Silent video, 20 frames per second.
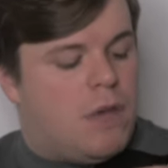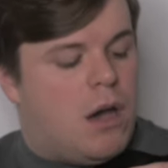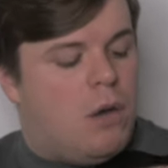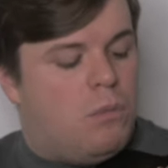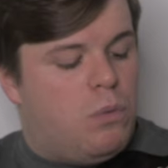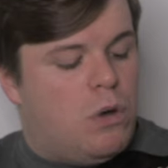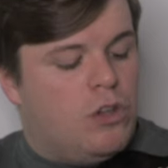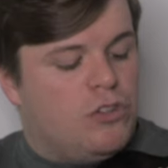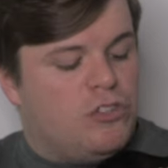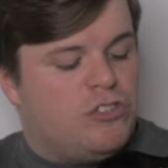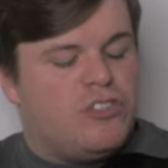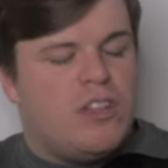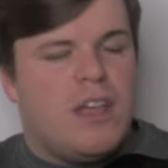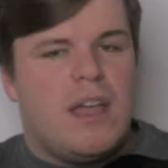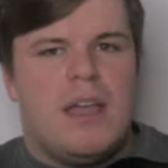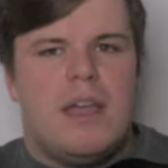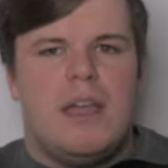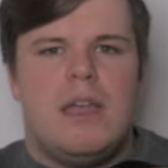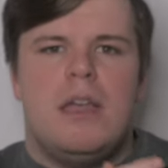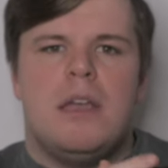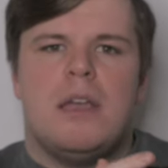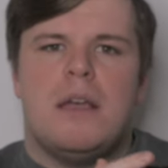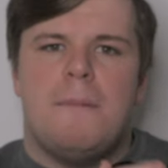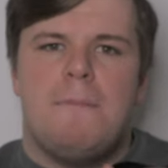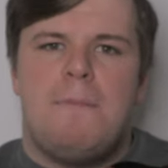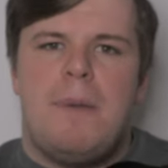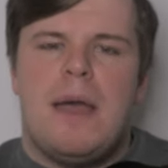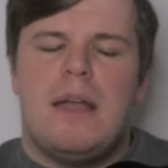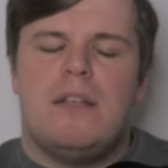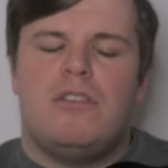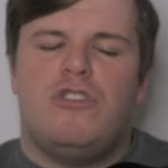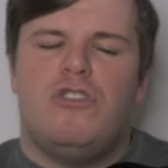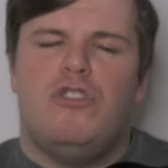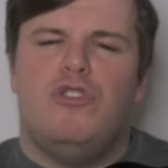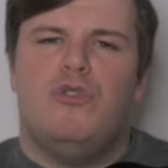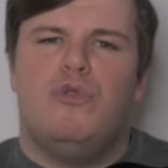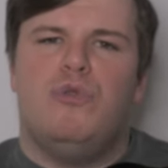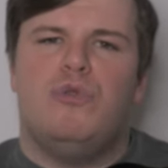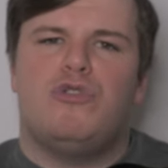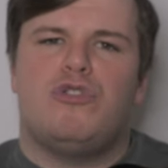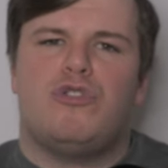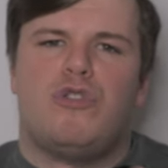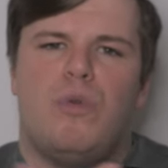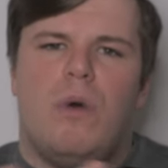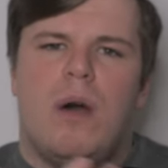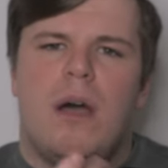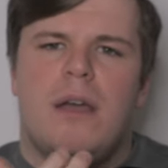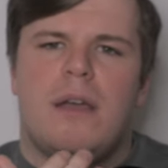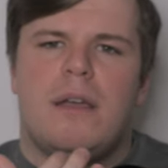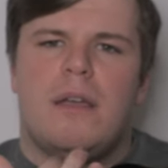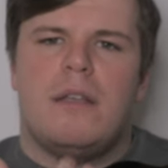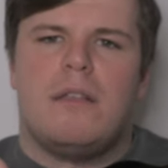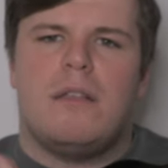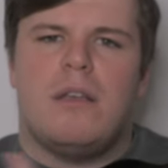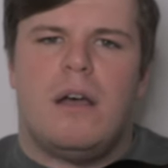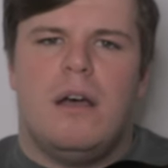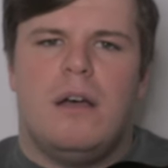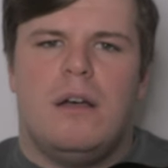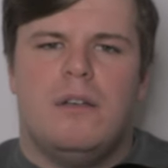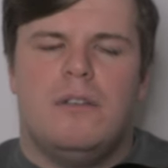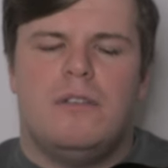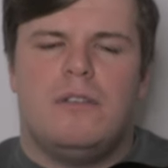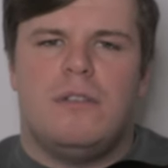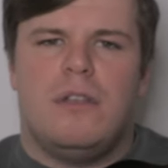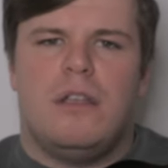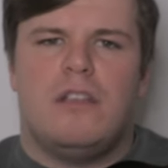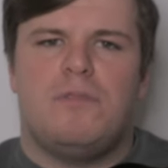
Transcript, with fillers: I will say, compared to Squier guitars,